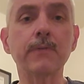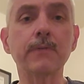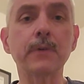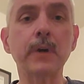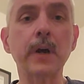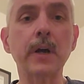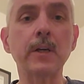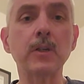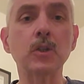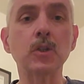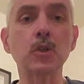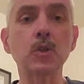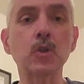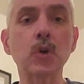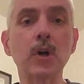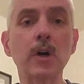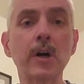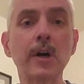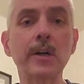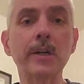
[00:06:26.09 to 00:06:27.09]
as
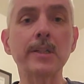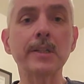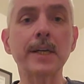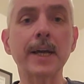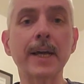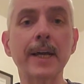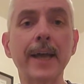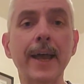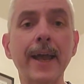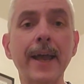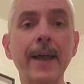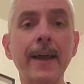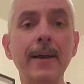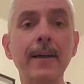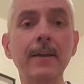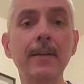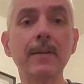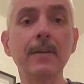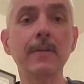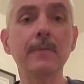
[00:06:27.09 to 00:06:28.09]
strong as I can.